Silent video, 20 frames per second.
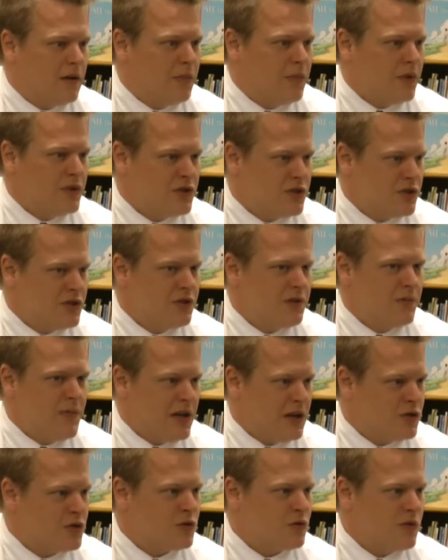but just to
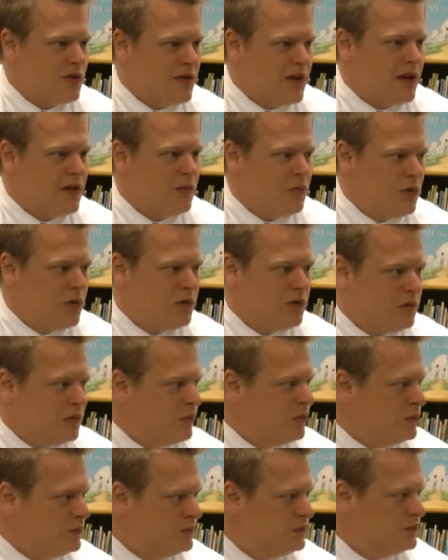make sure that we're
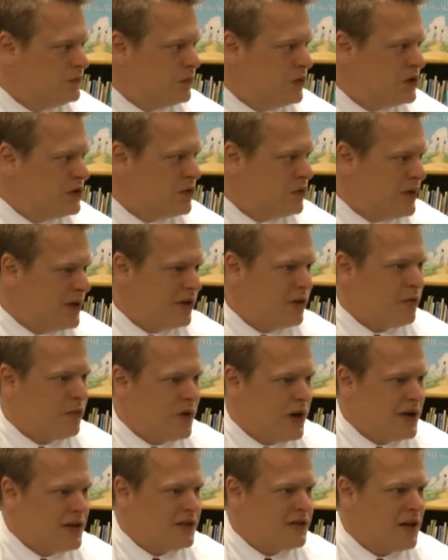doing the
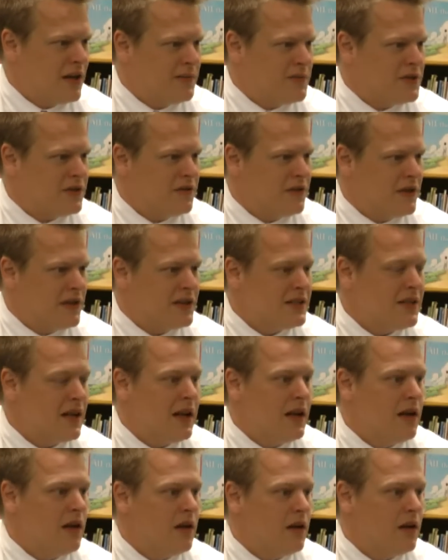right types of things.
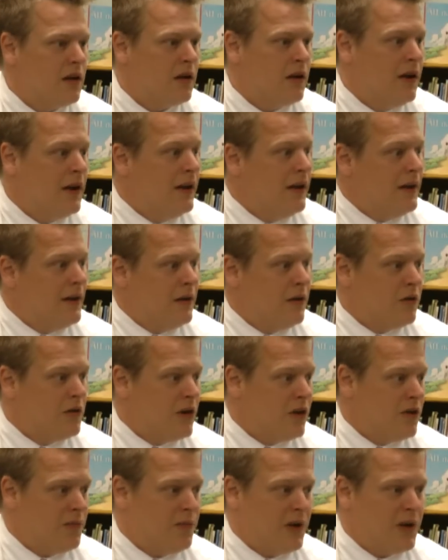And you know,
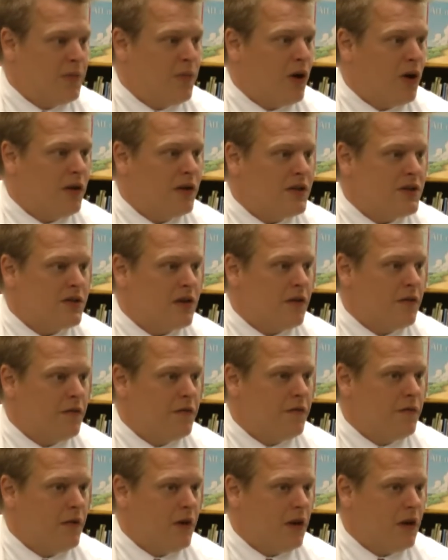another big part is
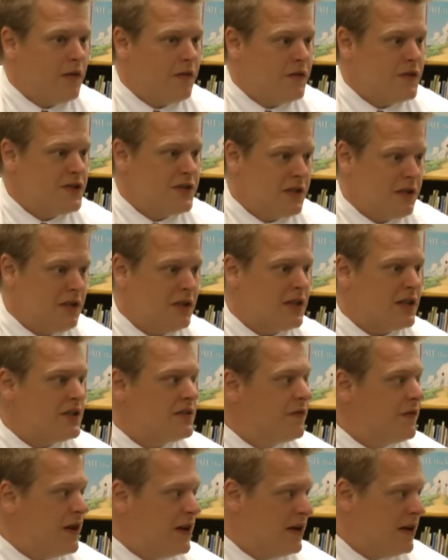our facilities,
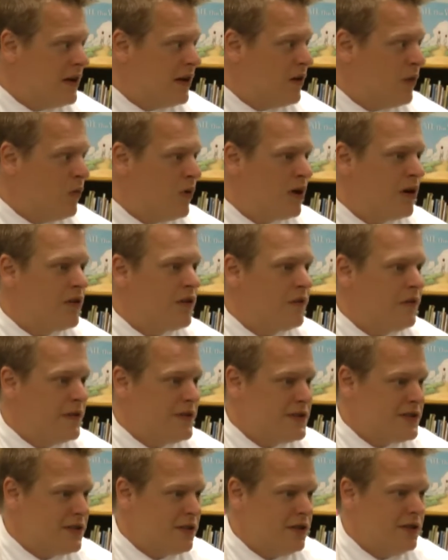finding out what are the
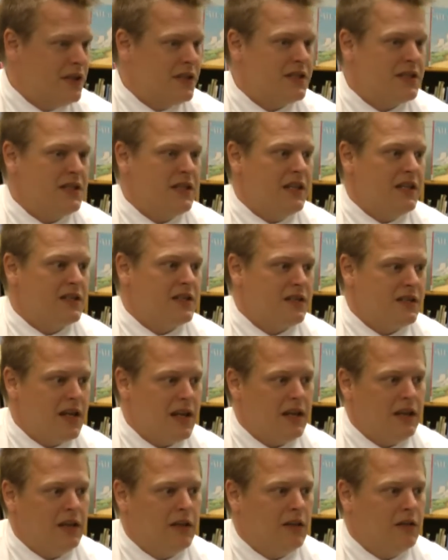facilities needs and
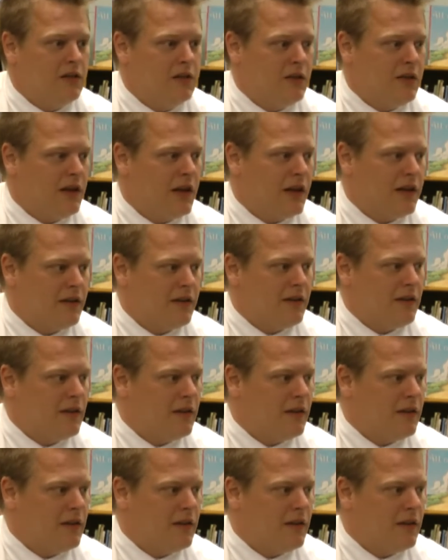taking a look at